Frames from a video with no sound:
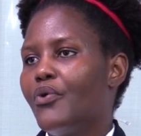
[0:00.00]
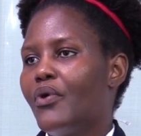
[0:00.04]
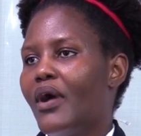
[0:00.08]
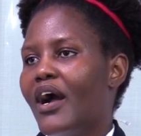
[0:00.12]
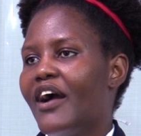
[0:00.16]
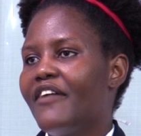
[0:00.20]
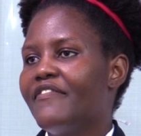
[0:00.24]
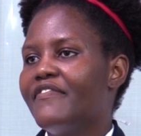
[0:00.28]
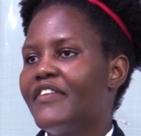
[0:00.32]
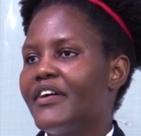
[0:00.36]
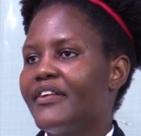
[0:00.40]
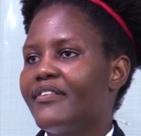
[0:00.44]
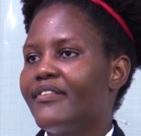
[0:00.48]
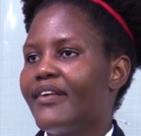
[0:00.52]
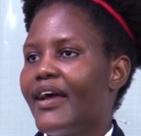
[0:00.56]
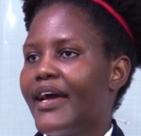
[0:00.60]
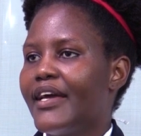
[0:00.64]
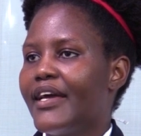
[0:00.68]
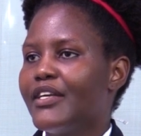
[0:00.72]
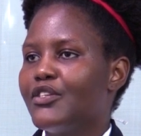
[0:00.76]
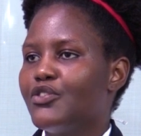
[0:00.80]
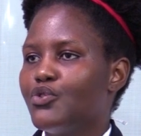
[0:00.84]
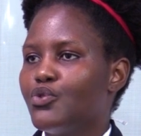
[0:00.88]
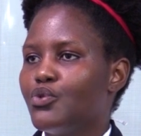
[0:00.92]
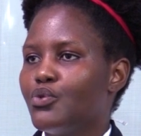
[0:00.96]
have the
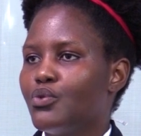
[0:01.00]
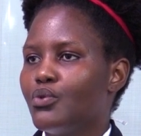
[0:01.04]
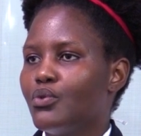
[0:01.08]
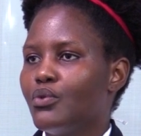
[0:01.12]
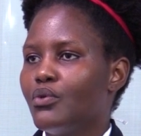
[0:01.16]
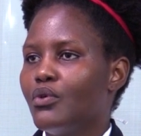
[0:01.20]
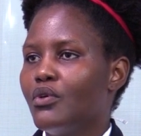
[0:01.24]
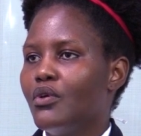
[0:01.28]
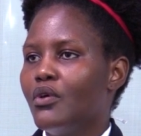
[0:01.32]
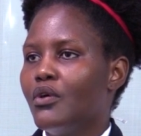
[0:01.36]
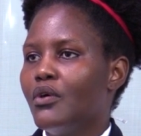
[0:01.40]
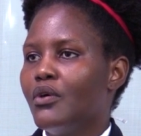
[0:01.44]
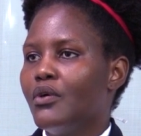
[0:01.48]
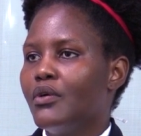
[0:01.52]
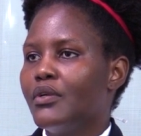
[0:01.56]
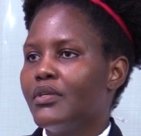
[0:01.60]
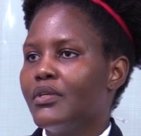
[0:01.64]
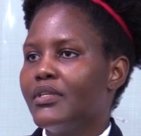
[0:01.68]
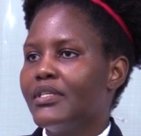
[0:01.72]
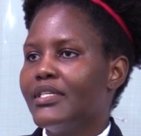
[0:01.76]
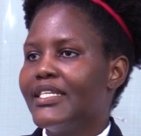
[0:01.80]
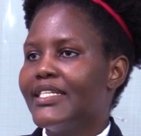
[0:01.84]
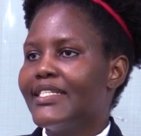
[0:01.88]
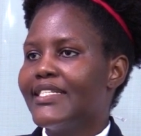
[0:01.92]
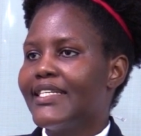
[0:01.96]
right to
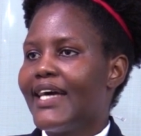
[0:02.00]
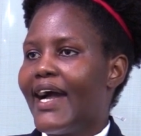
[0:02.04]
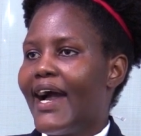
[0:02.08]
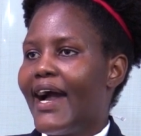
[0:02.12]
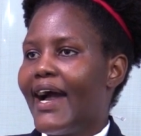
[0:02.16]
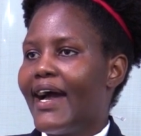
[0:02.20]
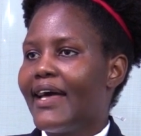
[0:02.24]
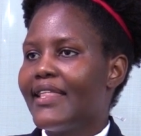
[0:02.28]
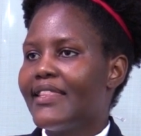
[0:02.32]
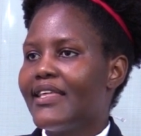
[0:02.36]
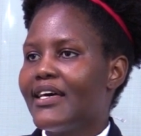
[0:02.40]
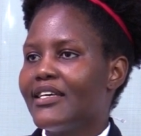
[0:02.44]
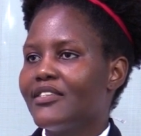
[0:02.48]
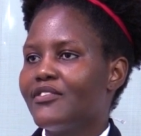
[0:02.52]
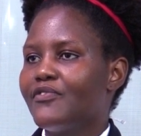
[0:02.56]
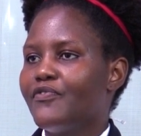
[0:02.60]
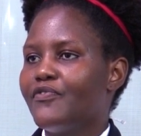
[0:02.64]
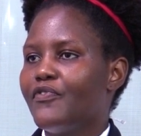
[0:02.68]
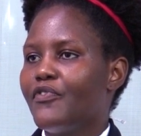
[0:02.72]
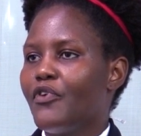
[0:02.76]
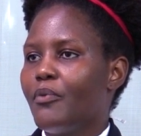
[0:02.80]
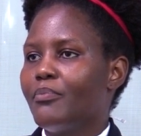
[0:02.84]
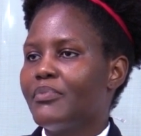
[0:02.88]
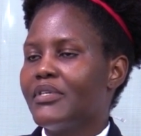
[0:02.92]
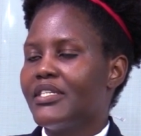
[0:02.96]
deter others
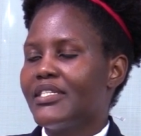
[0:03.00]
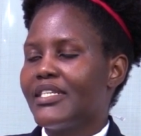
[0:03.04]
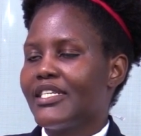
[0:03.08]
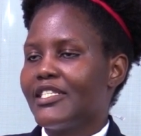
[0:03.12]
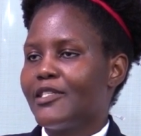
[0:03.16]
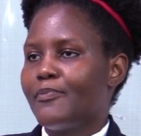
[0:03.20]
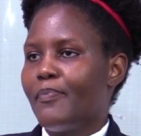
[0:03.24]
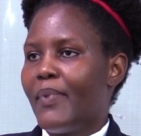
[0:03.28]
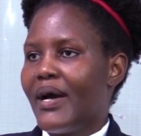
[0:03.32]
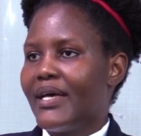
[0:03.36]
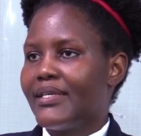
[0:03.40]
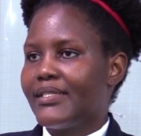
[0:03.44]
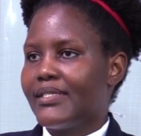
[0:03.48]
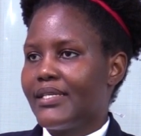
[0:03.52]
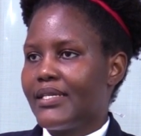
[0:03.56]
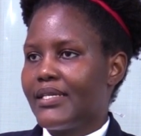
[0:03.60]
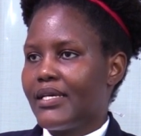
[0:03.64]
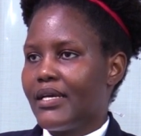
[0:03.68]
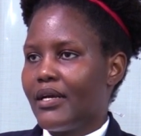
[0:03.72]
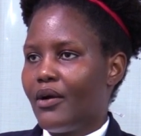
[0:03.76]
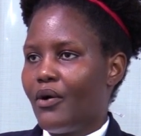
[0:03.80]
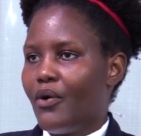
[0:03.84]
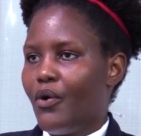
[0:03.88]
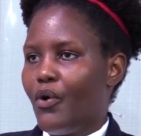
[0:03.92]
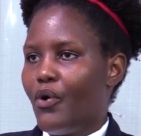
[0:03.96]
from
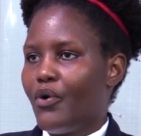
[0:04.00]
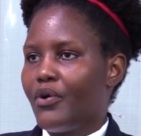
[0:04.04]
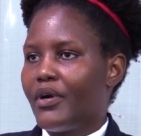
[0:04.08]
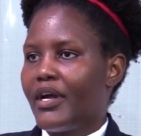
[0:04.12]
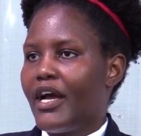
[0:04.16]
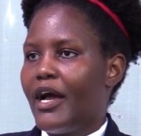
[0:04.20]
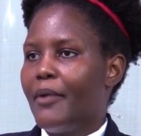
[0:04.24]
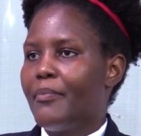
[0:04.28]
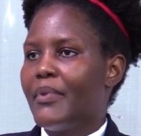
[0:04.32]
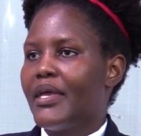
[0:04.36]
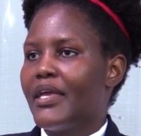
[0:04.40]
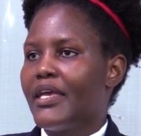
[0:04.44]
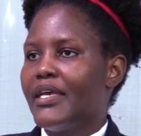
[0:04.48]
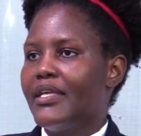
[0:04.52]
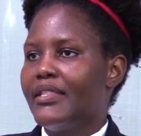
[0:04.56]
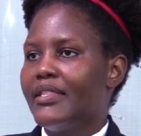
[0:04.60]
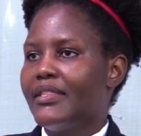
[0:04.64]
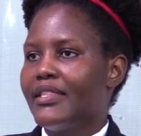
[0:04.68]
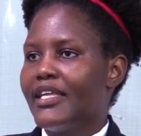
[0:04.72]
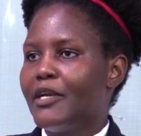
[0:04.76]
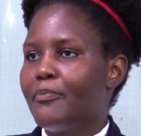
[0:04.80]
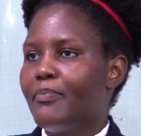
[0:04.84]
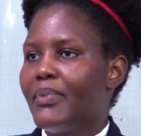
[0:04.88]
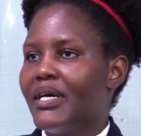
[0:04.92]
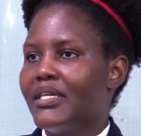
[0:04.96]
trespassing or coming in.
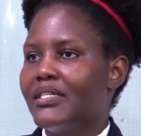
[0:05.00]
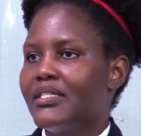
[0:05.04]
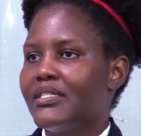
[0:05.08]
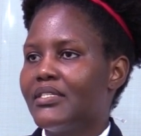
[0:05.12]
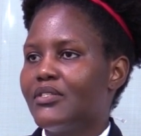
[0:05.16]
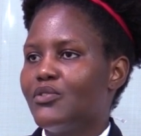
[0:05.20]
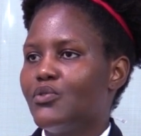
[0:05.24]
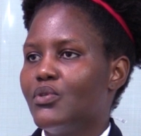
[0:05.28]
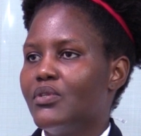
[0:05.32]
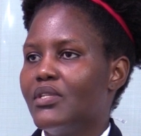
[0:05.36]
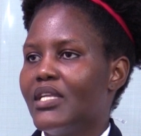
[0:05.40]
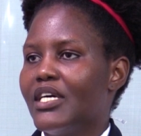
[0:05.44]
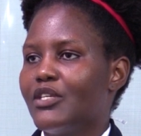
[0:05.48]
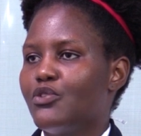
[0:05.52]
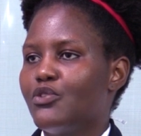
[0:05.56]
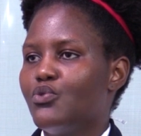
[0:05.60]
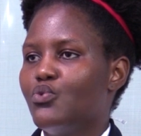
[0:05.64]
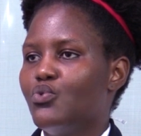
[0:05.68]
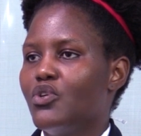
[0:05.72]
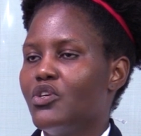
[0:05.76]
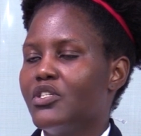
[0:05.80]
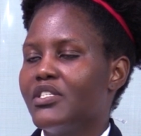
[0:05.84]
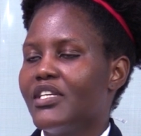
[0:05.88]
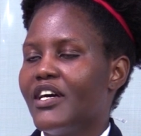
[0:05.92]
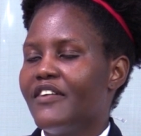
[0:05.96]
Third parties that do
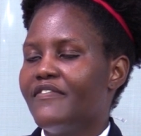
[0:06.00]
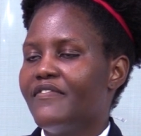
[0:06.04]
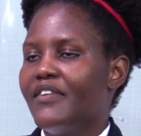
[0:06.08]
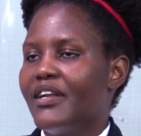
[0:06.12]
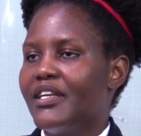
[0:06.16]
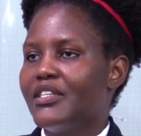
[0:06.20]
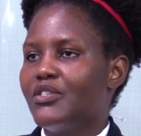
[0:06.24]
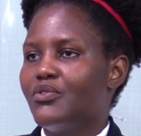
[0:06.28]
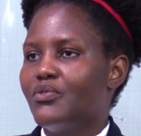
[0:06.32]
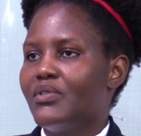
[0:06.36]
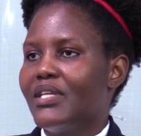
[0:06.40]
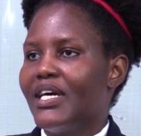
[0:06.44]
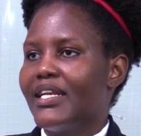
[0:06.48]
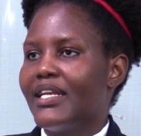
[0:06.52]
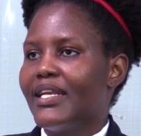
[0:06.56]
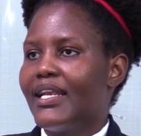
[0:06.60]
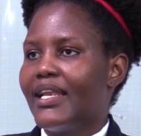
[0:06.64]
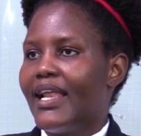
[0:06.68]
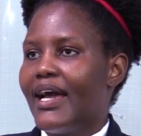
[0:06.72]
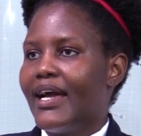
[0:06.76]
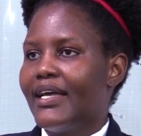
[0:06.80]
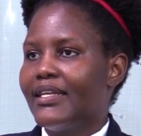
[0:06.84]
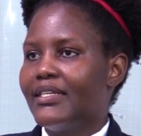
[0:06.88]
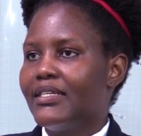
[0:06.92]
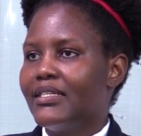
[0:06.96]
not have right to that
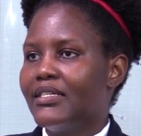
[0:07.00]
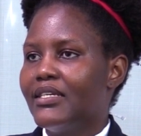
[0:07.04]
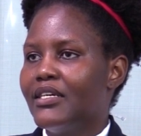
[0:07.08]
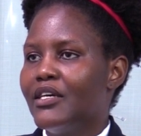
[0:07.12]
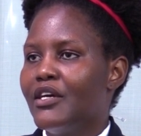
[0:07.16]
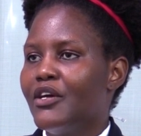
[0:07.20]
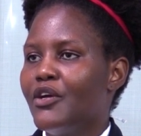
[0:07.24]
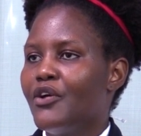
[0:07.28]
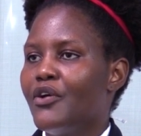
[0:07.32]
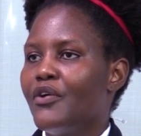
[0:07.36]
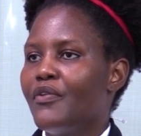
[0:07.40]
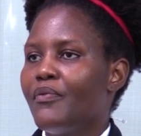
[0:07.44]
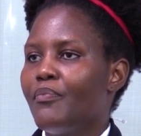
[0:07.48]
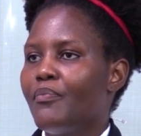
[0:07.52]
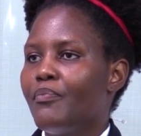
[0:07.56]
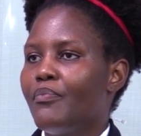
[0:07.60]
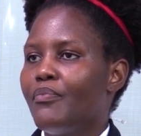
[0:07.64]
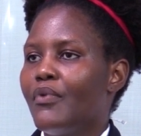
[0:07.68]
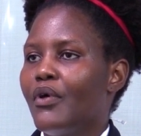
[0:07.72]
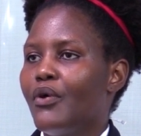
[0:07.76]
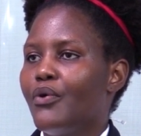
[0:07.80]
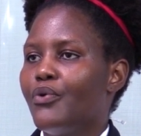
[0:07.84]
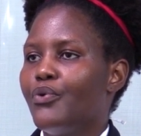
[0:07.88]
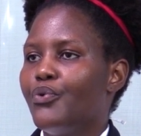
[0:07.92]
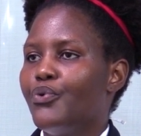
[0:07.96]
land,
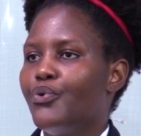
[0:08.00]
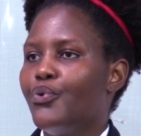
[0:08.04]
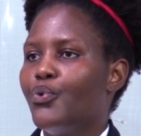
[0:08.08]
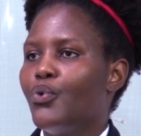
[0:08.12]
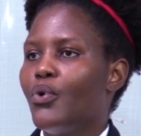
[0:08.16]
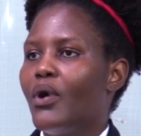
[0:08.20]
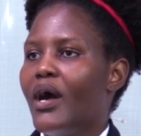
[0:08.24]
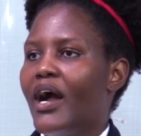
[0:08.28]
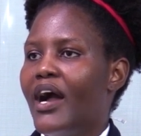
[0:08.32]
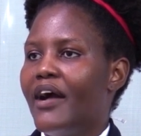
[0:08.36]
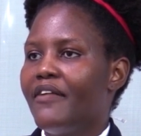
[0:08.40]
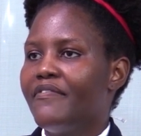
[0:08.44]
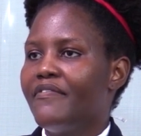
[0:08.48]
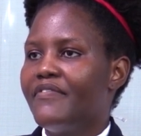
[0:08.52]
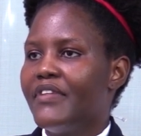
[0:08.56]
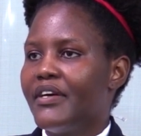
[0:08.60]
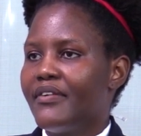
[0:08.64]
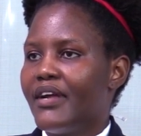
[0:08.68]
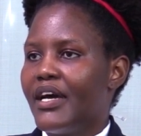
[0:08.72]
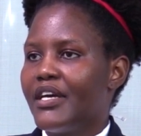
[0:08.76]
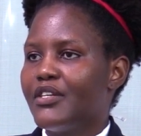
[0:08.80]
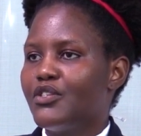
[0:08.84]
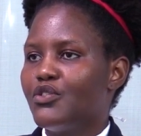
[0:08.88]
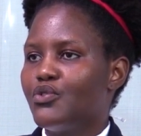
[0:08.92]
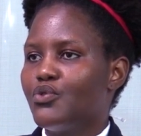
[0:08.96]
you have the
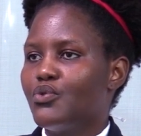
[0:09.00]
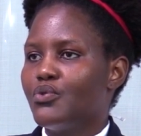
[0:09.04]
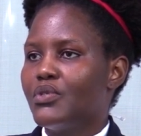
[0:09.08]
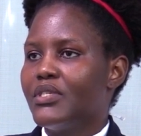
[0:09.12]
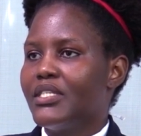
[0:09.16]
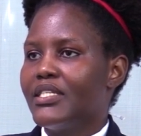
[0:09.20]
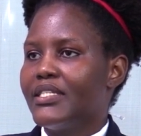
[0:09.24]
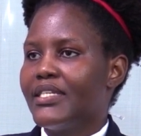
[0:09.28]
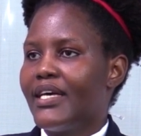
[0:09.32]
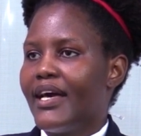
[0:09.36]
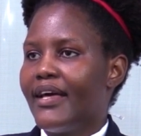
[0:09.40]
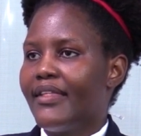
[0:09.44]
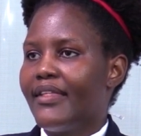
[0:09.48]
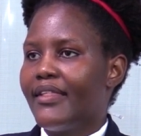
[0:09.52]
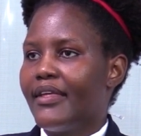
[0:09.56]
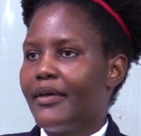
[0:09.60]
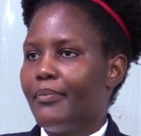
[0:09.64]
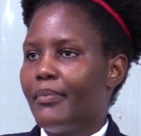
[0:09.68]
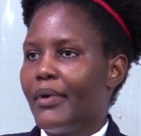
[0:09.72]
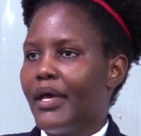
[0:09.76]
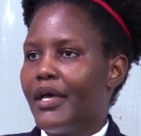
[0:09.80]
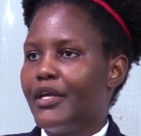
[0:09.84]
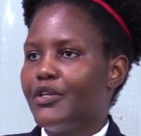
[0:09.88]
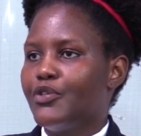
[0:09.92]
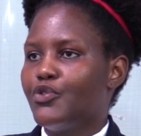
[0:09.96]
right to deter
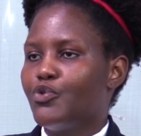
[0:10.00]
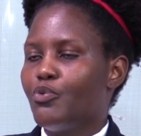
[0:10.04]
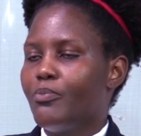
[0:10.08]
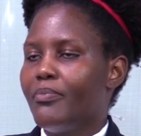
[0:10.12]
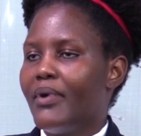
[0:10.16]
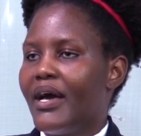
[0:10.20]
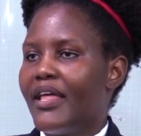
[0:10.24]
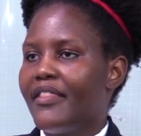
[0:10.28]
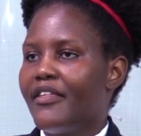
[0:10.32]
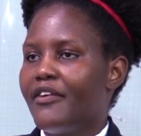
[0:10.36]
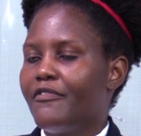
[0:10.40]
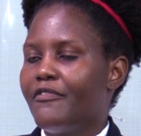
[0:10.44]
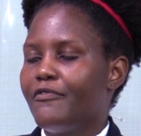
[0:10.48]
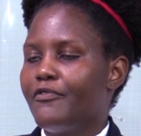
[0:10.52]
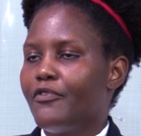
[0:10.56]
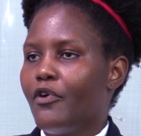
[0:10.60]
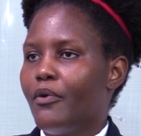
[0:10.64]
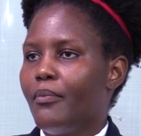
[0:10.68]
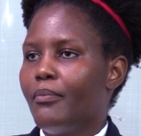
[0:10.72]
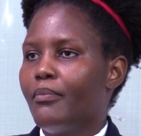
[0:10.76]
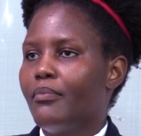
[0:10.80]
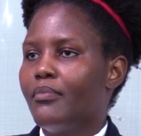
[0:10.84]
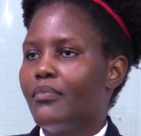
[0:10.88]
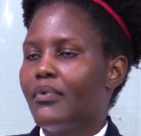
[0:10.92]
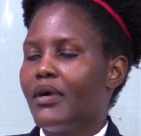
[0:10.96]
them and to bar them
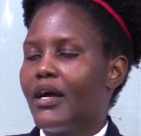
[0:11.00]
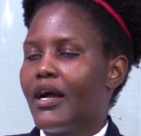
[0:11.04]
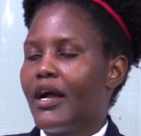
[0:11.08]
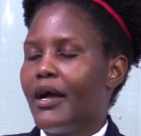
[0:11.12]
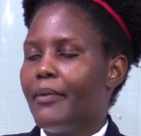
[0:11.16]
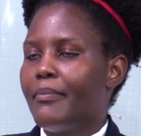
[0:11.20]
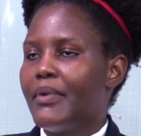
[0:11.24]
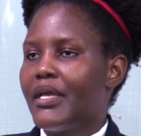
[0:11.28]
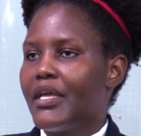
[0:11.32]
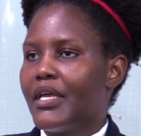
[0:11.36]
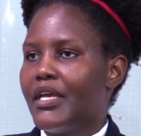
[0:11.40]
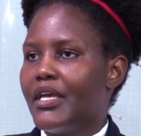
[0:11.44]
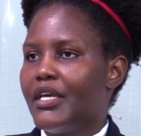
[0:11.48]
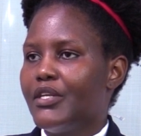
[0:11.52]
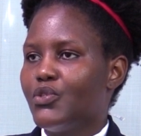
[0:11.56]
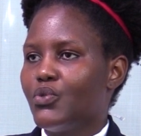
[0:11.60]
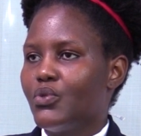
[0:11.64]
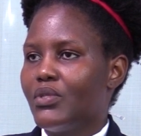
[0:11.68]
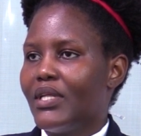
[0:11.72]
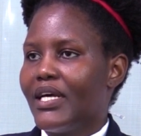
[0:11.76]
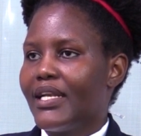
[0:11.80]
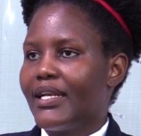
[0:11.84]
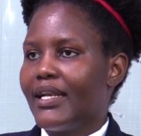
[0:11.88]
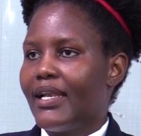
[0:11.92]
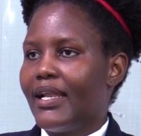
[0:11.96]
from coming into
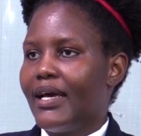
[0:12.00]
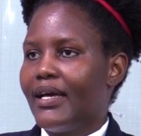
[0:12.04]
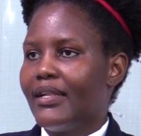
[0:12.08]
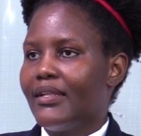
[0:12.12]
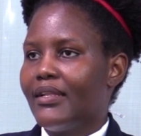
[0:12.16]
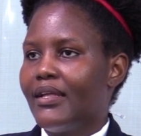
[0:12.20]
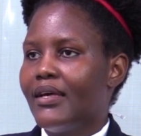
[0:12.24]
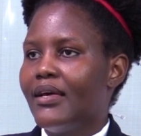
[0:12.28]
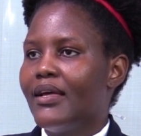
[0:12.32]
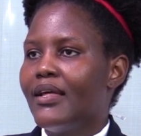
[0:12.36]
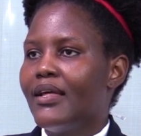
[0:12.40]
that land.